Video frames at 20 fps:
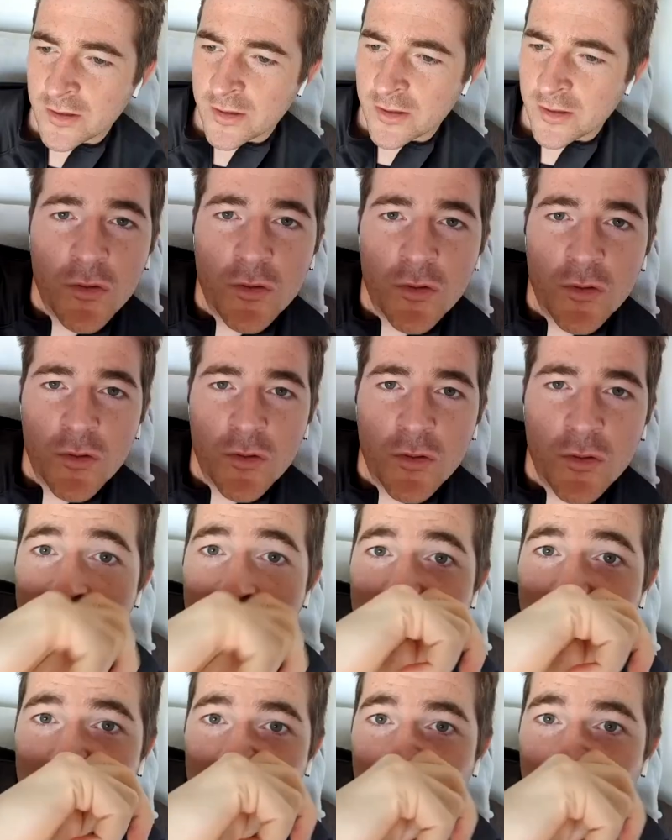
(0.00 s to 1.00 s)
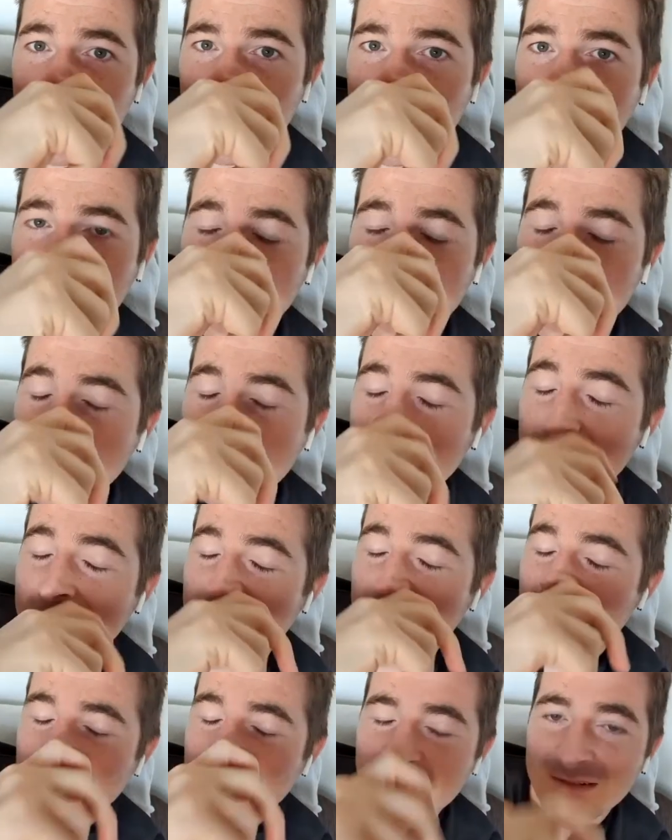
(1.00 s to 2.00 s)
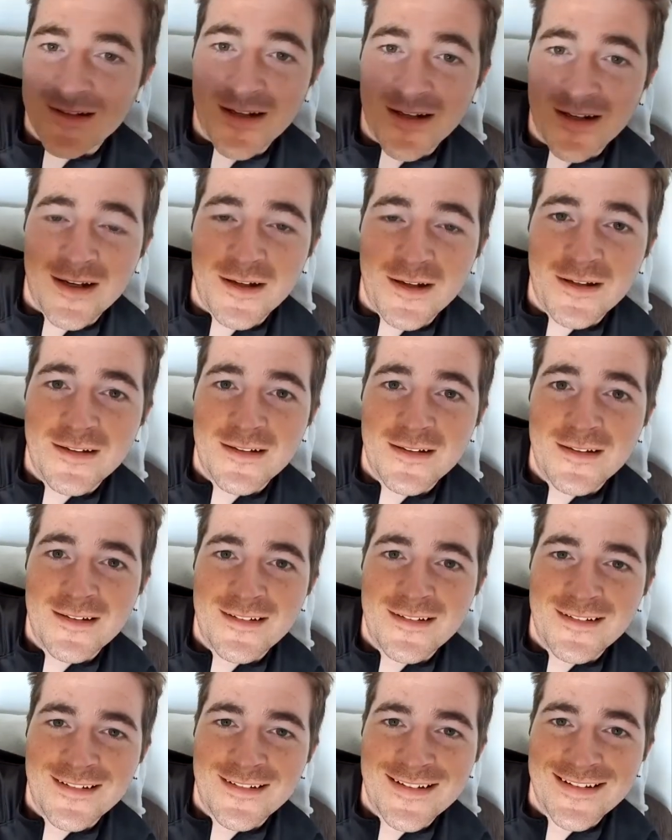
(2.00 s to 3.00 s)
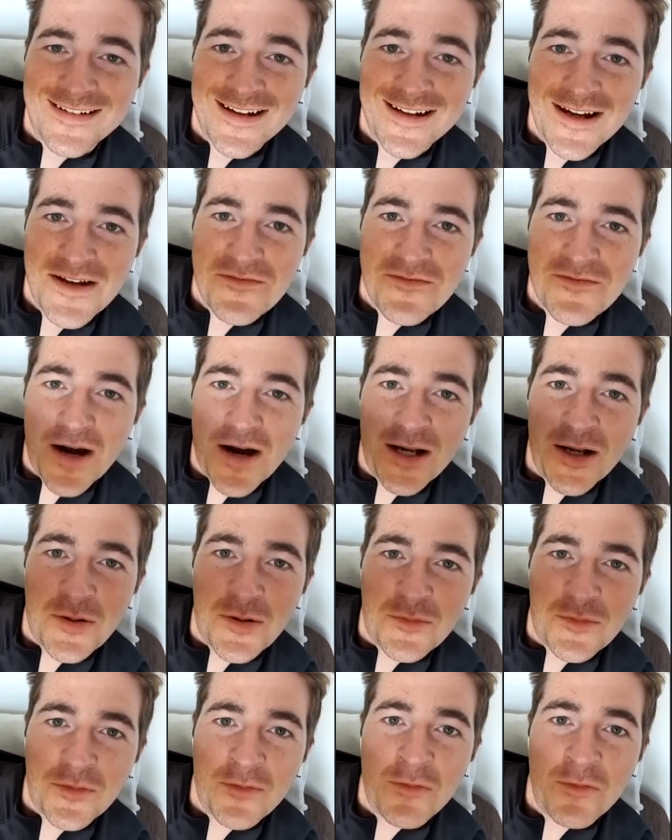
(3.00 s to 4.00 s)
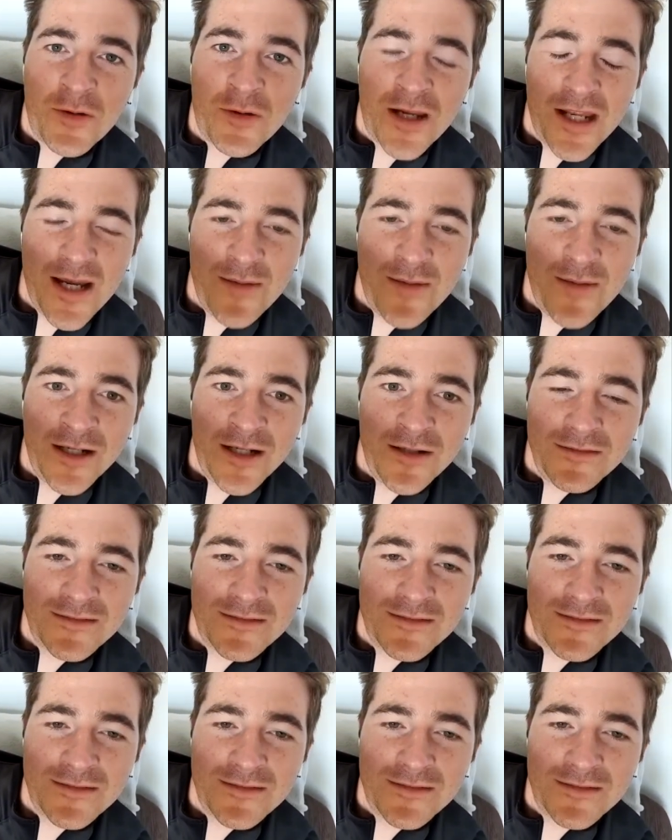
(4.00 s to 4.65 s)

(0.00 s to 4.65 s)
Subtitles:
me. Simon called me. Right. Right. No, can you hear me now?